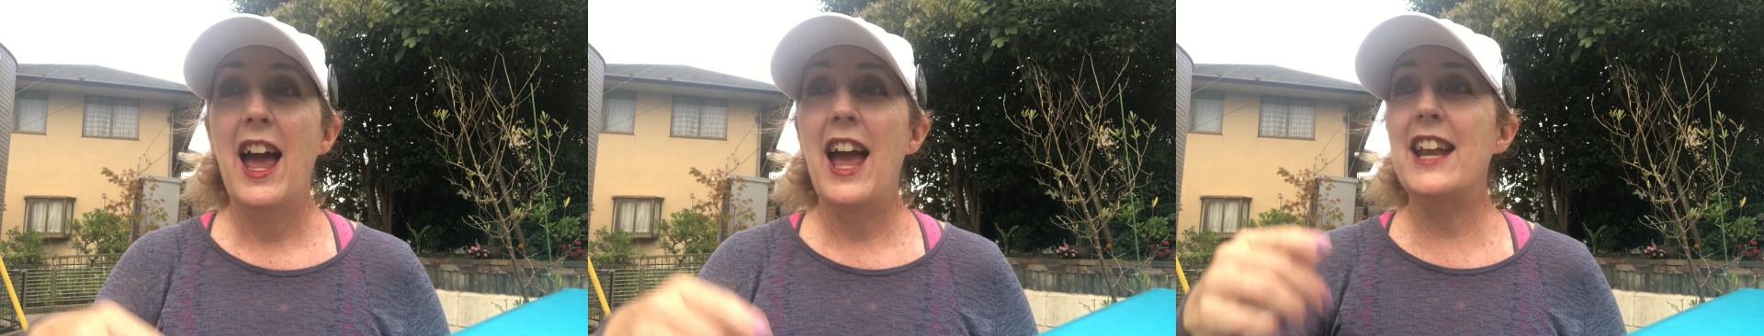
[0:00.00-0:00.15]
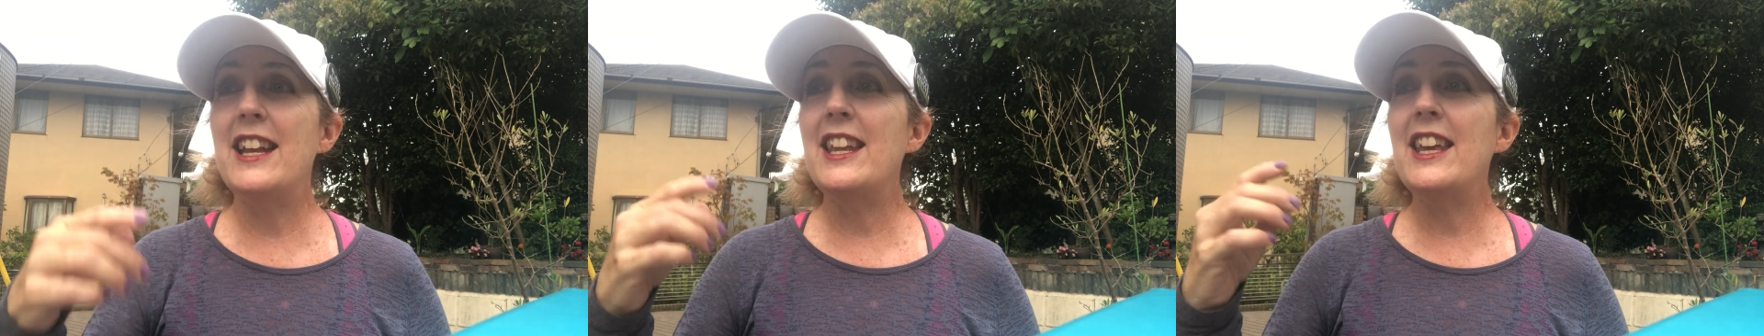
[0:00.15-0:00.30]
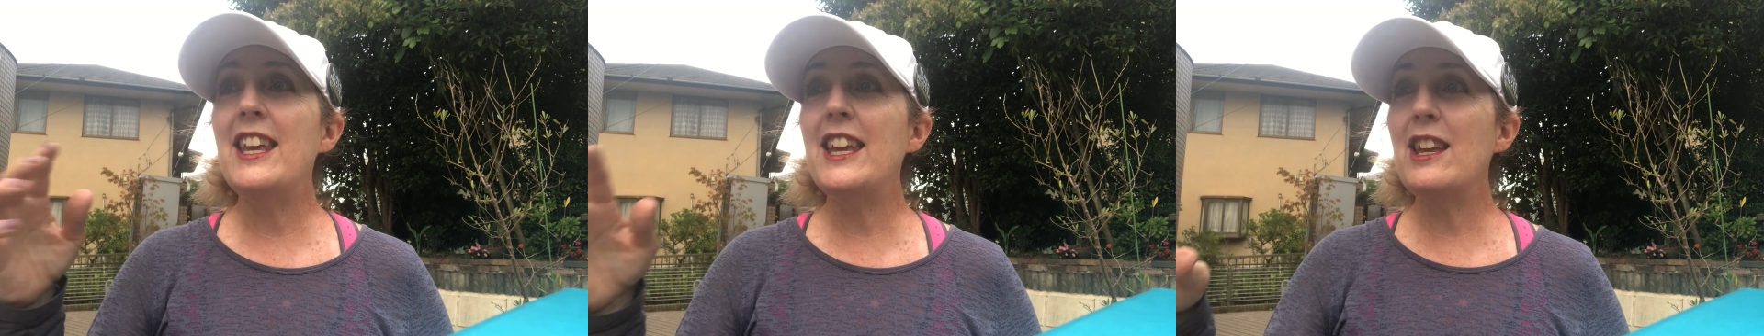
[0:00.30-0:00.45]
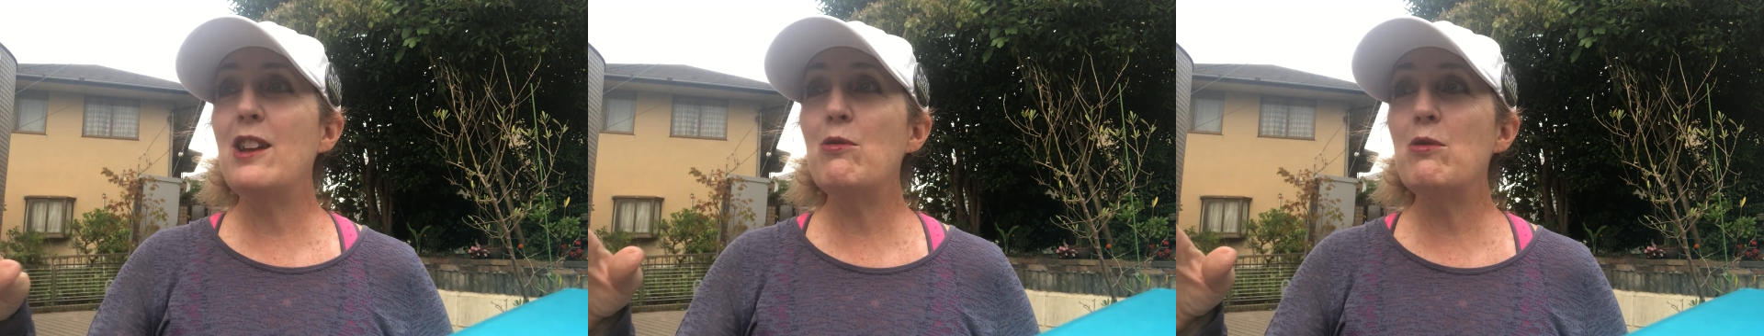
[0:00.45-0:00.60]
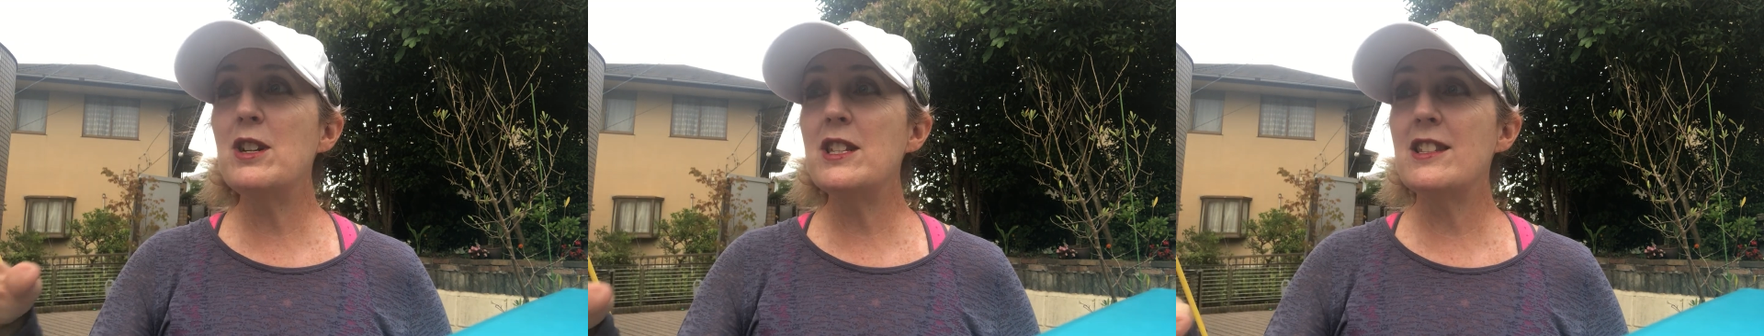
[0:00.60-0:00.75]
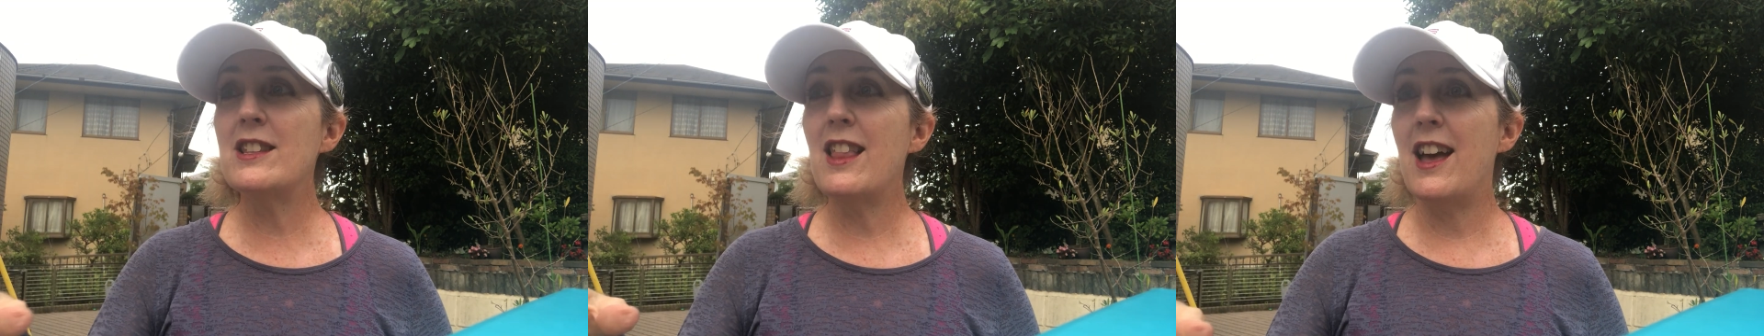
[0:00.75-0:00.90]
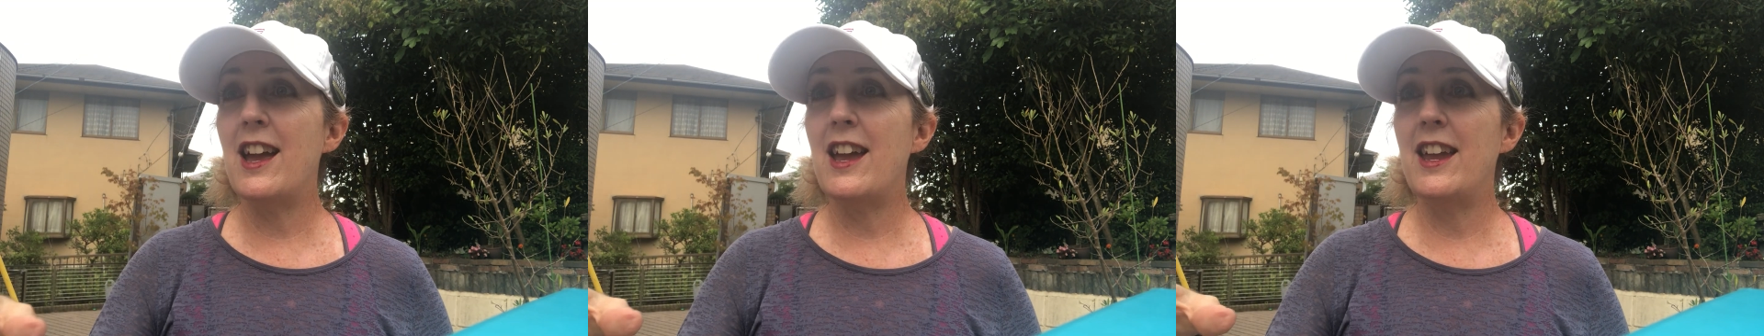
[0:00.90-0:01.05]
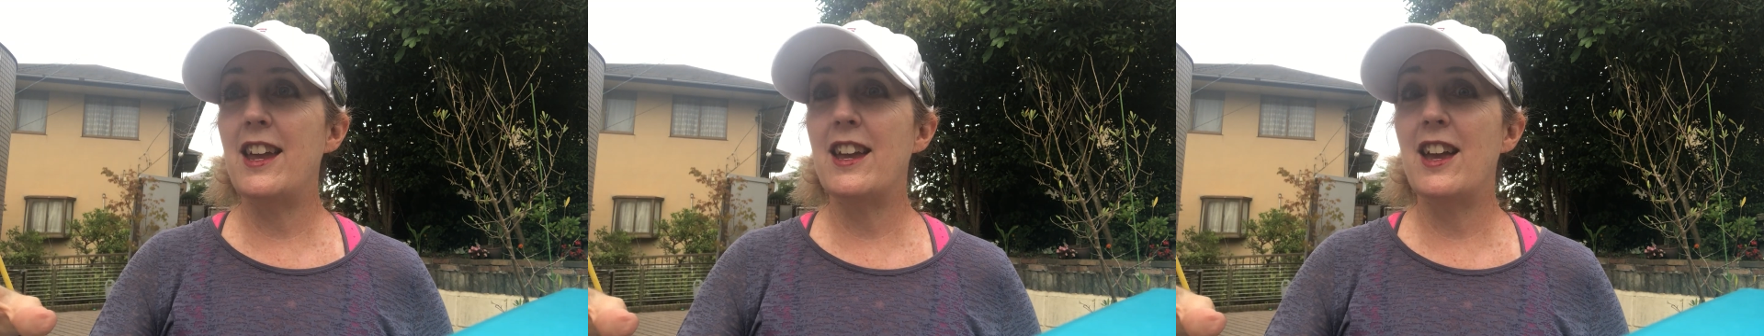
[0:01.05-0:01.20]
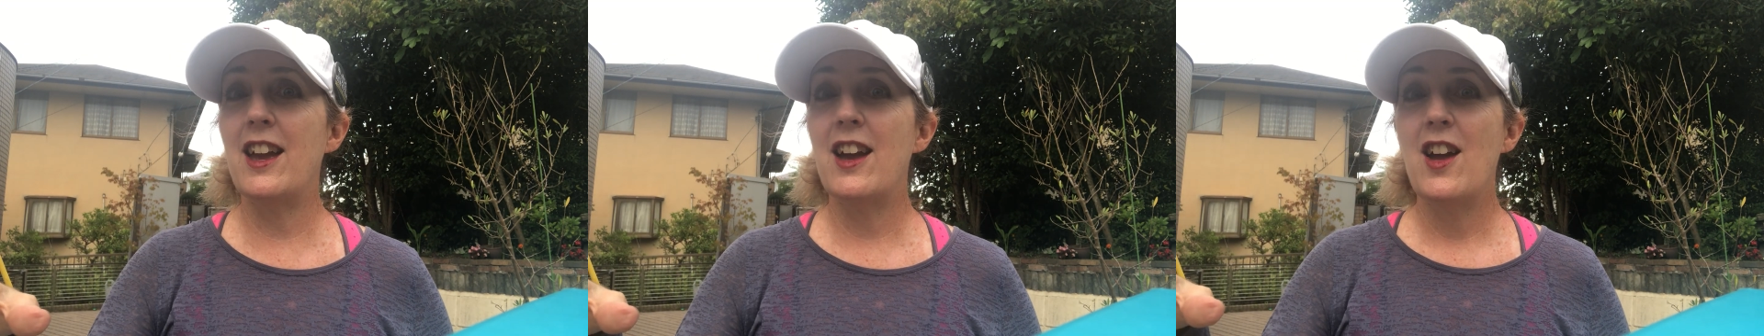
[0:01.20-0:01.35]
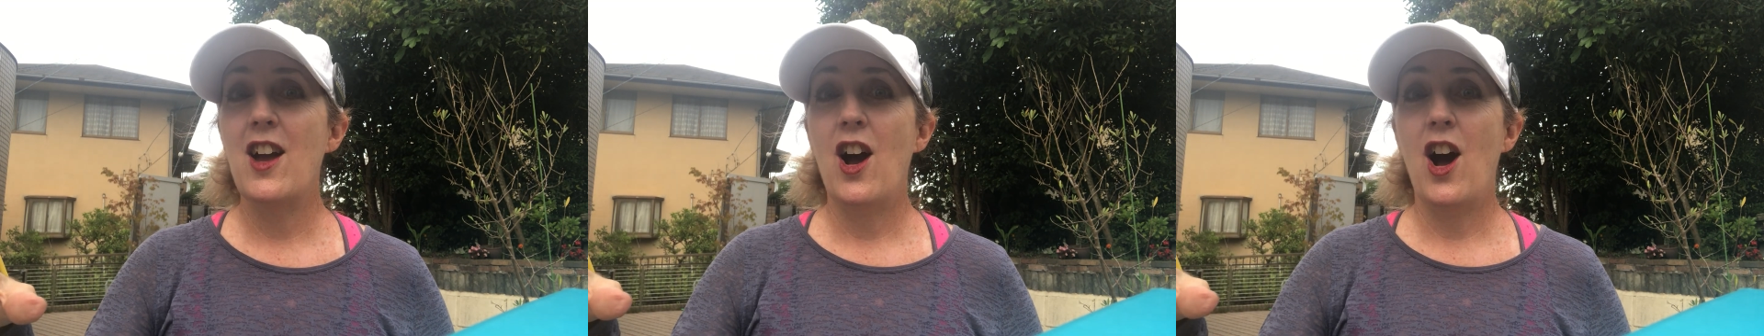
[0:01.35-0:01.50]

And he was like